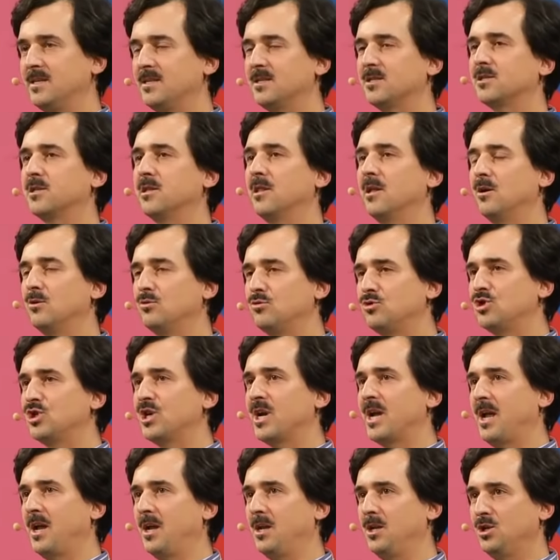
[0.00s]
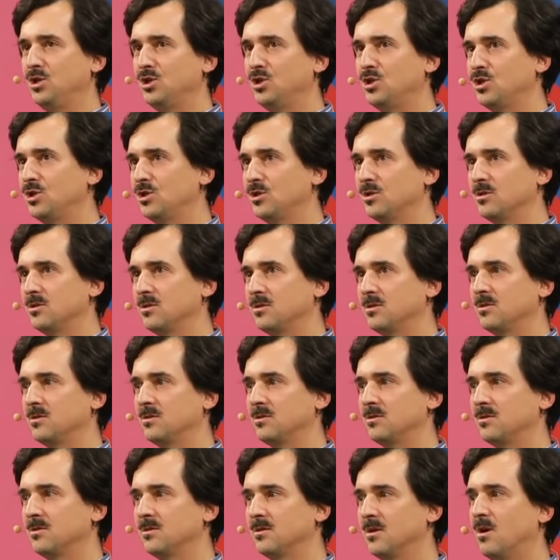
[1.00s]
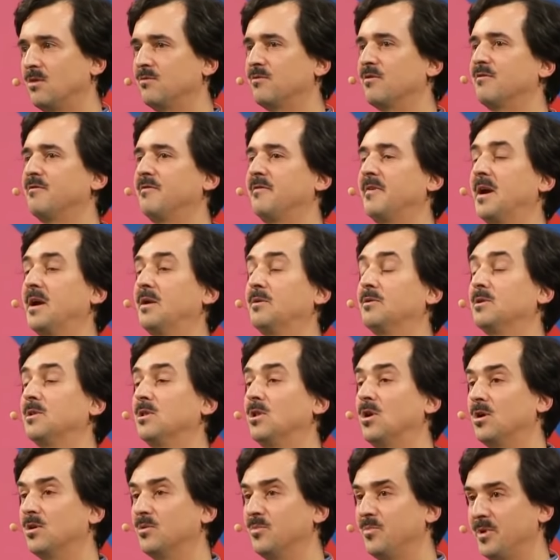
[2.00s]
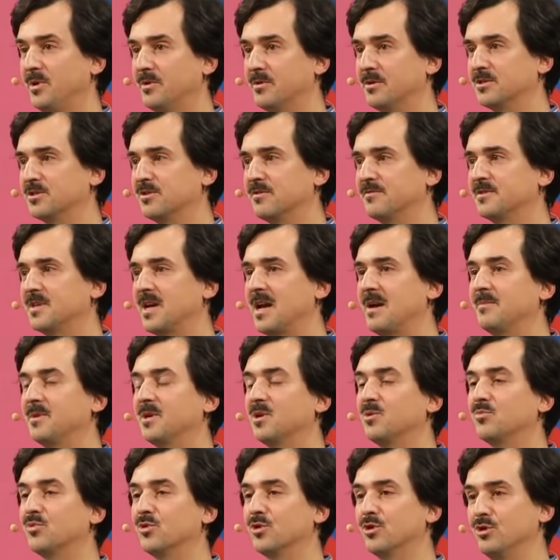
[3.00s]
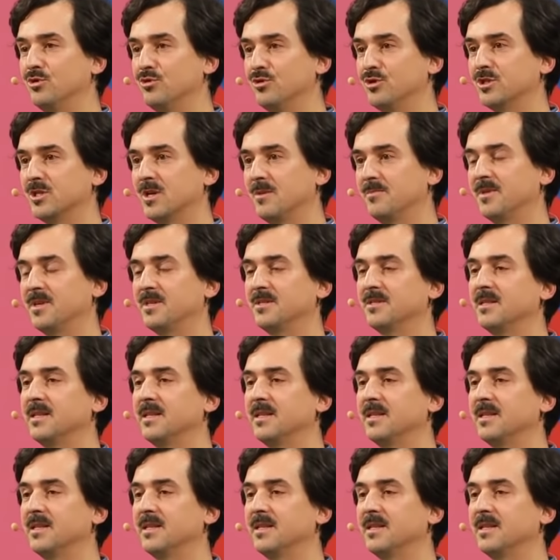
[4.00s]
slow change over very long periods of time can produce something.